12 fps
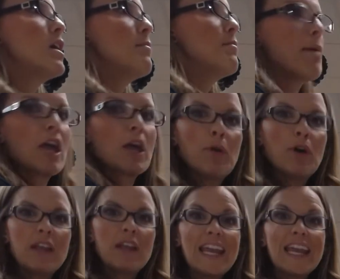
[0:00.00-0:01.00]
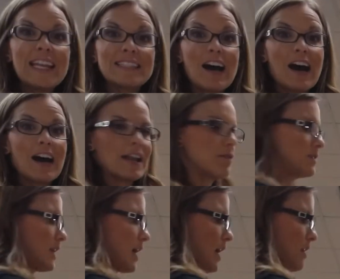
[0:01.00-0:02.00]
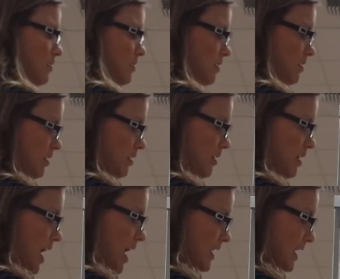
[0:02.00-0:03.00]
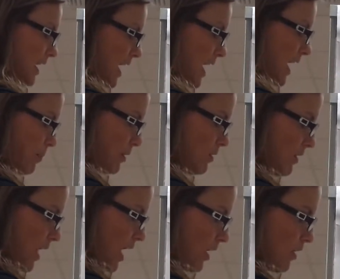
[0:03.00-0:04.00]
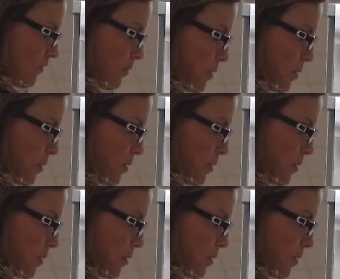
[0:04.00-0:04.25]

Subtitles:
maybe I could put, it is hot outside. I need a capital letter from